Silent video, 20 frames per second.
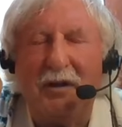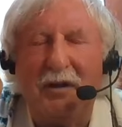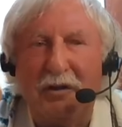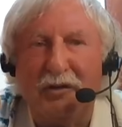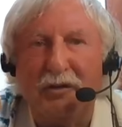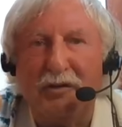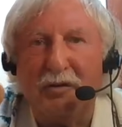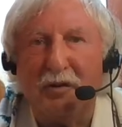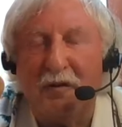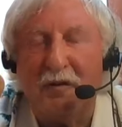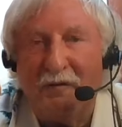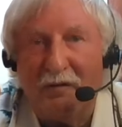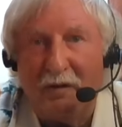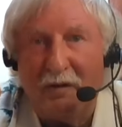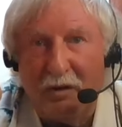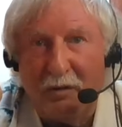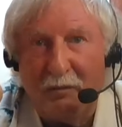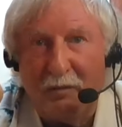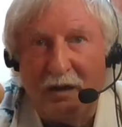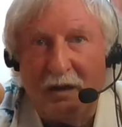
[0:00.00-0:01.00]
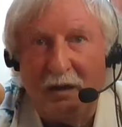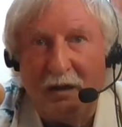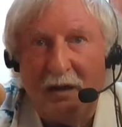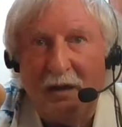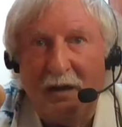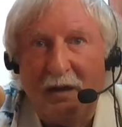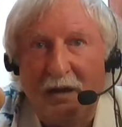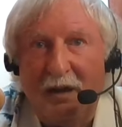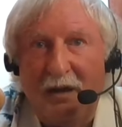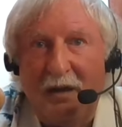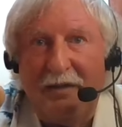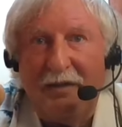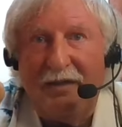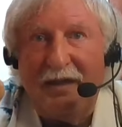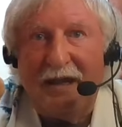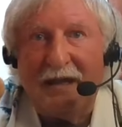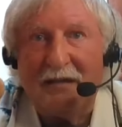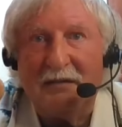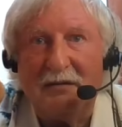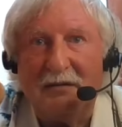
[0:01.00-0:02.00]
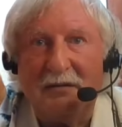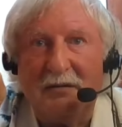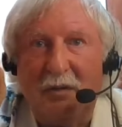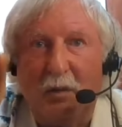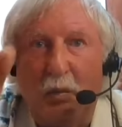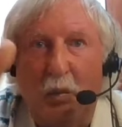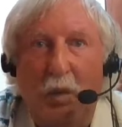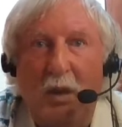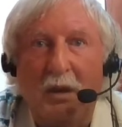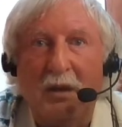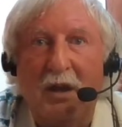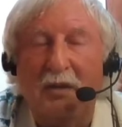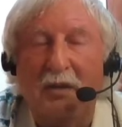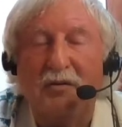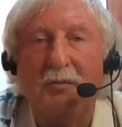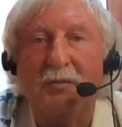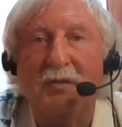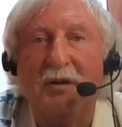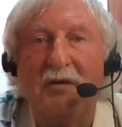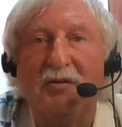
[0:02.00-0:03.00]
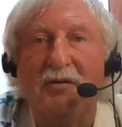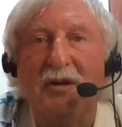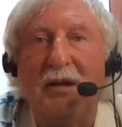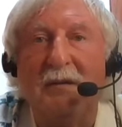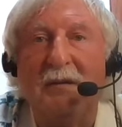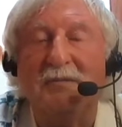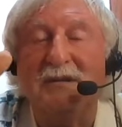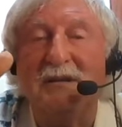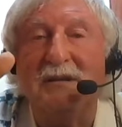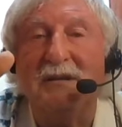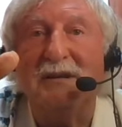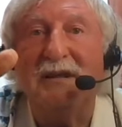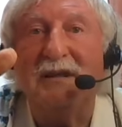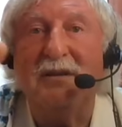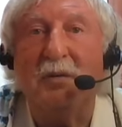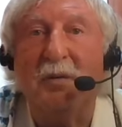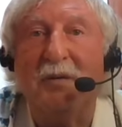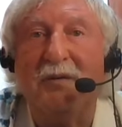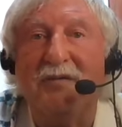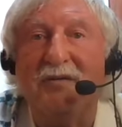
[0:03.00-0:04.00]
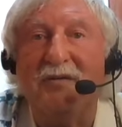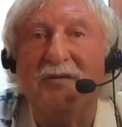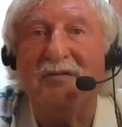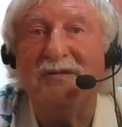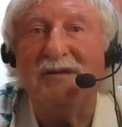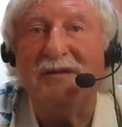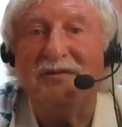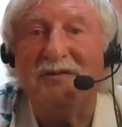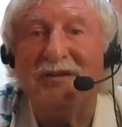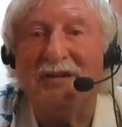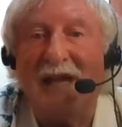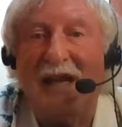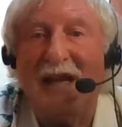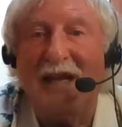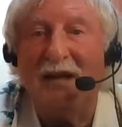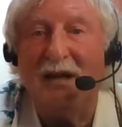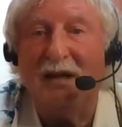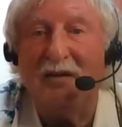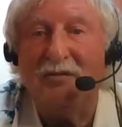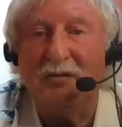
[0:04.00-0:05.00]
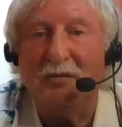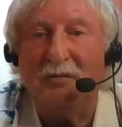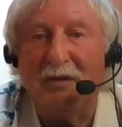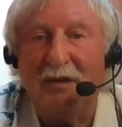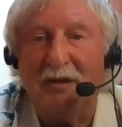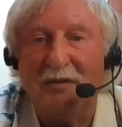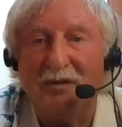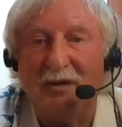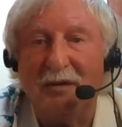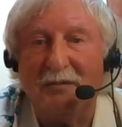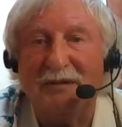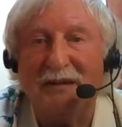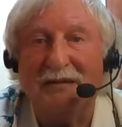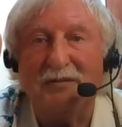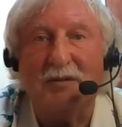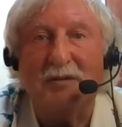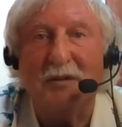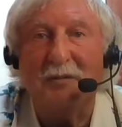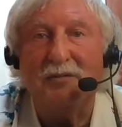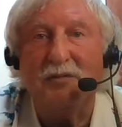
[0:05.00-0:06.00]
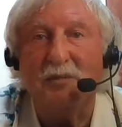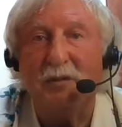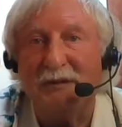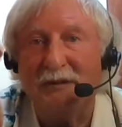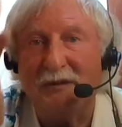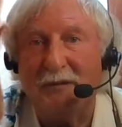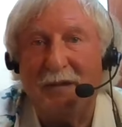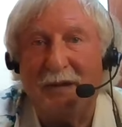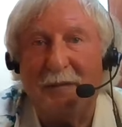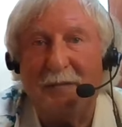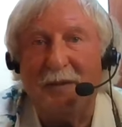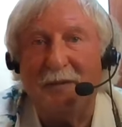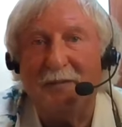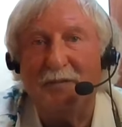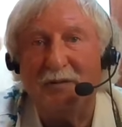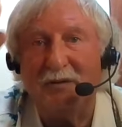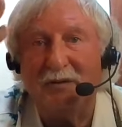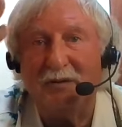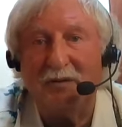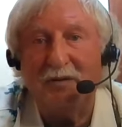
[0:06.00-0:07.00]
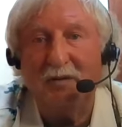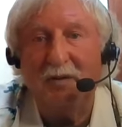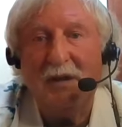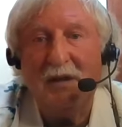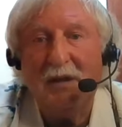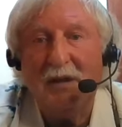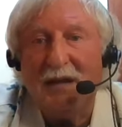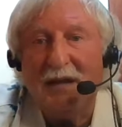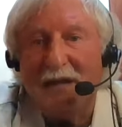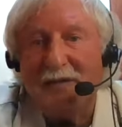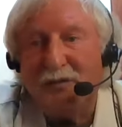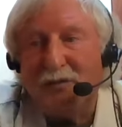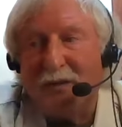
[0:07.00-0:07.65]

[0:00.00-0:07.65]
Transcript: called Europharma that the 100 milligrams is equivalent to 700 to 800 milligrams. That's what I'm switching my people to. That's